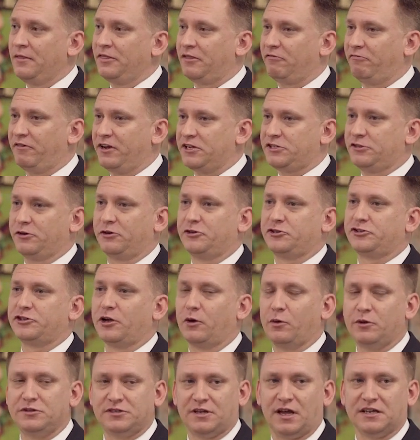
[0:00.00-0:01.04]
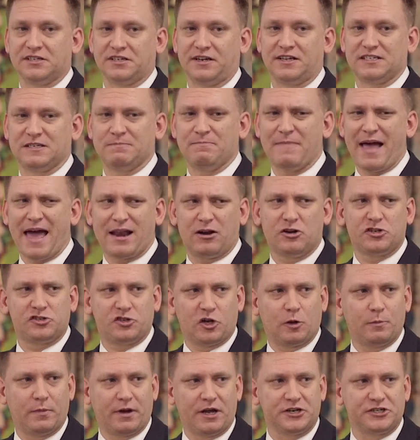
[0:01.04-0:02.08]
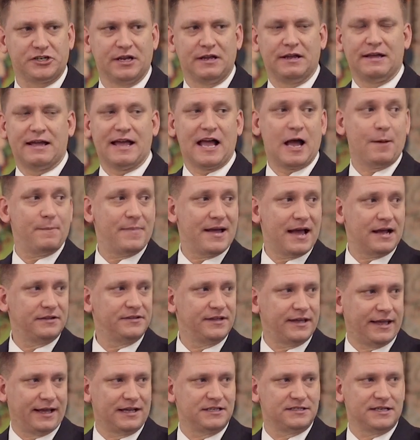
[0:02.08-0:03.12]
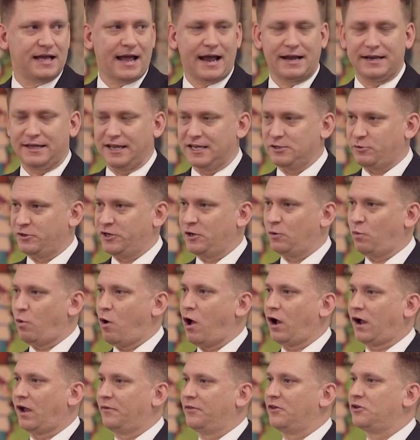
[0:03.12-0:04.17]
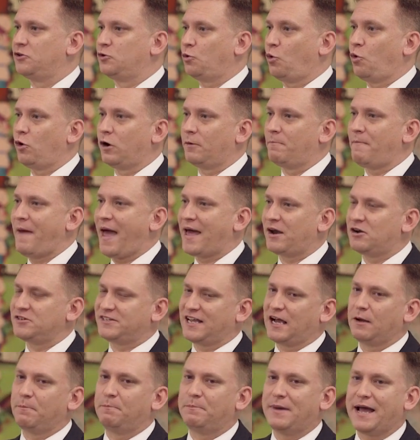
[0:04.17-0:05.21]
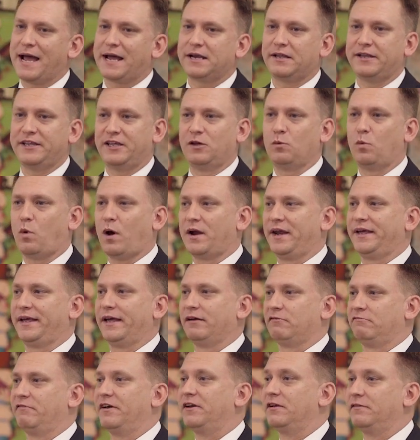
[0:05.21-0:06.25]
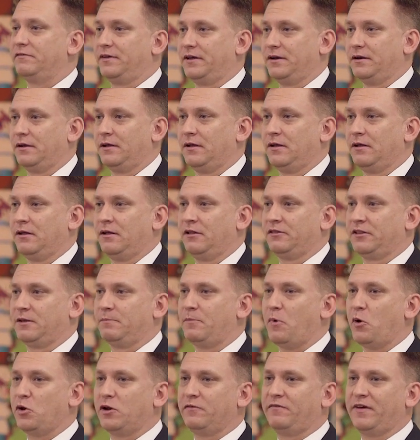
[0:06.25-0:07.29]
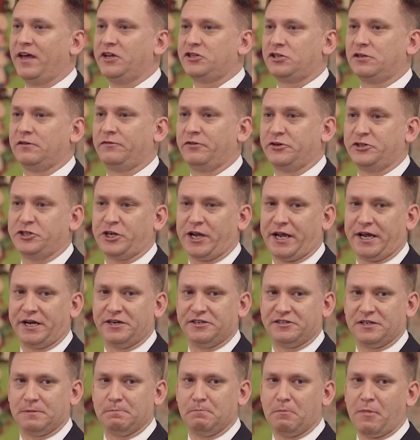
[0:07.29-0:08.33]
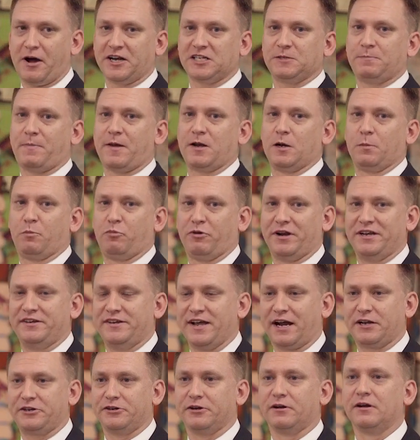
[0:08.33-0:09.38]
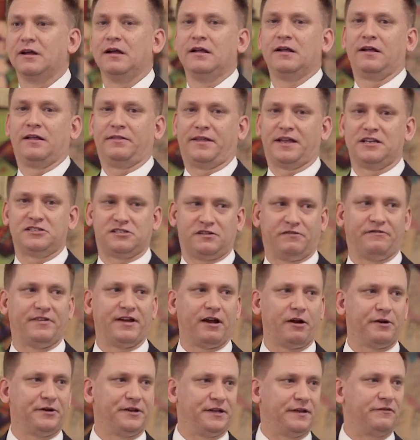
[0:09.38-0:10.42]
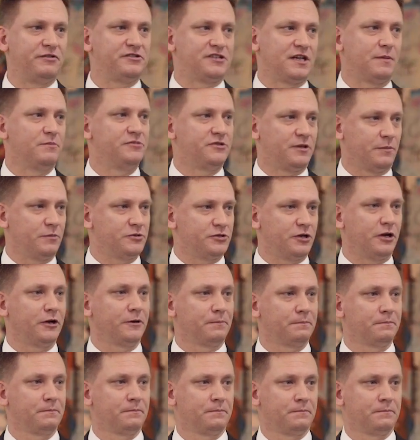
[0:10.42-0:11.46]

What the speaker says: the research shows us it doesn't matter so much how bad the anxiety is when you walk in the door. It matters how badly you want to get rid of it. The motivation for change is a much better predictor than severity of symptoms are,